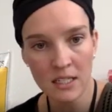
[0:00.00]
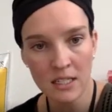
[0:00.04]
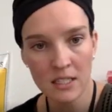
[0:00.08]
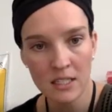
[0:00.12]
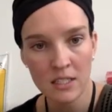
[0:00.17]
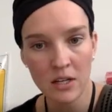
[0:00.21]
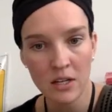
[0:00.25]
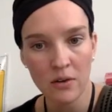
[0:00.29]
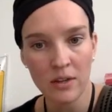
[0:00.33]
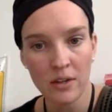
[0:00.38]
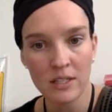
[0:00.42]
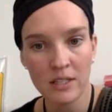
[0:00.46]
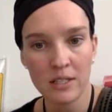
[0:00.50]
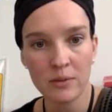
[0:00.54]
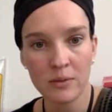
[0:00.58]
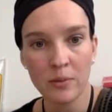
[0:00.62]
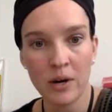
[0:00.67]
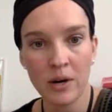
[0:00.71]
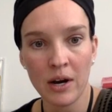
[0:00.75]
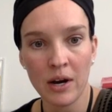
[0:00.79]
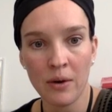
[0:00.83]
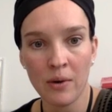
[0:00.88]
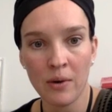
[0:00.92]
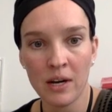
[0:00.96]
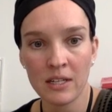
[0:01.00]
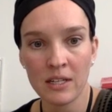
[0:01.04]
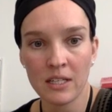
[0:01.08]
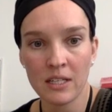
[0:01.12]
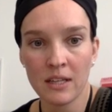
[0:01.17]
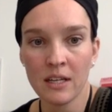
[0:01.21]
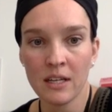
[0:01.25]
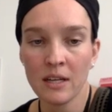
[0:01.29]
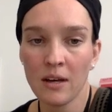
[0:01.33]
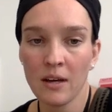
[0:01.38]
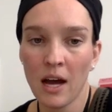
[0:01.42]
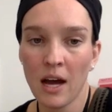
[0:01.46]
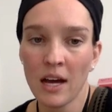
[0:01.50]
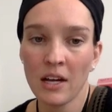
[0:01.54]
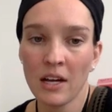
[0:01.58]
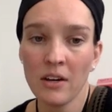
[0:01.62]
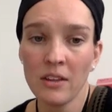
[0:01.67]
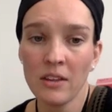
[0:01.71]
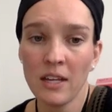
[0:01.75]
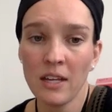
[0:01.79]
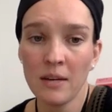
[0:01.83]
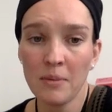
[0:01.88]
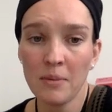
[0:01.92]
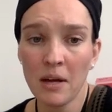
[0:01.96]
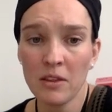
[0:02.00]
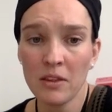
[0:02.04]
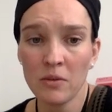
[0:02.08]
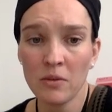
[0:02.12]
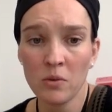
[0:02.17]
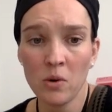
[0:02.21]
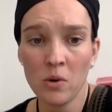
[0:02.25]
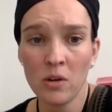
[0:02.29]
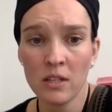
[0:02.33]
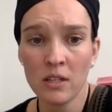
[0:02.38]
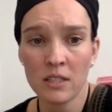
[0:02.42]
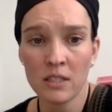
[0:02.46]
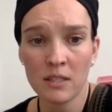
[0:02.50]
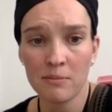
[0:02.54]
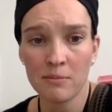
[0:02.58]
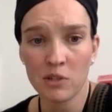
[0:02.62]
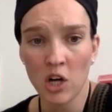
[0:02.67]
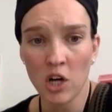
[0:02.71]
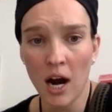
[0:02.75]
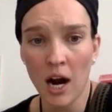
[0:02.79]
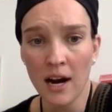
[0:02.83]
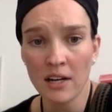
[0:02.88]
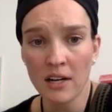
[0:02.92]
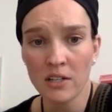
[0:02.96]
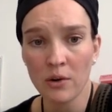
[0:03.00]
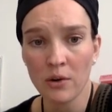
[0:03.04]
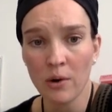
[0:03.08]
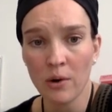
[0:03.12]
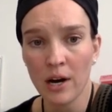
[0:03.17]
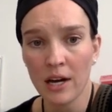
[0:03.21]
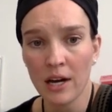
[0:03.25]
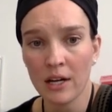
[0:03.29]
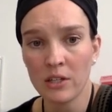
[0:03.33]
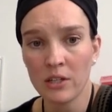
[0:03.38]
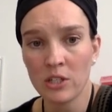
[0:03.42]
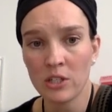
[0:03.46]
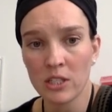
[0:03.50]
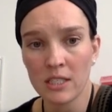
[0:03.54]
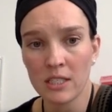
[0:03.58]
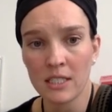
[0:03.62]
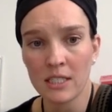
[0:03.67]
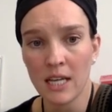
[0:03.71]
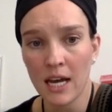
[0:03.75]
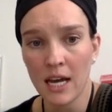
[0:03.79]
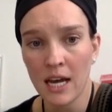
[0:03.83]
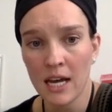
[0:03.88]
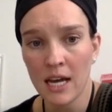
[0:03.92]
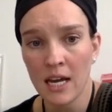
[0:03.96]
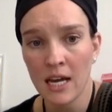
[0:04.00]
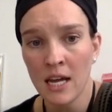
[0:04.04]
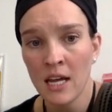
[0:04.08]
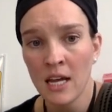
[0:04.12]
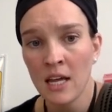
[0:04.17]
So this is where I want to think. I could think about the rule and subtract, or I could just say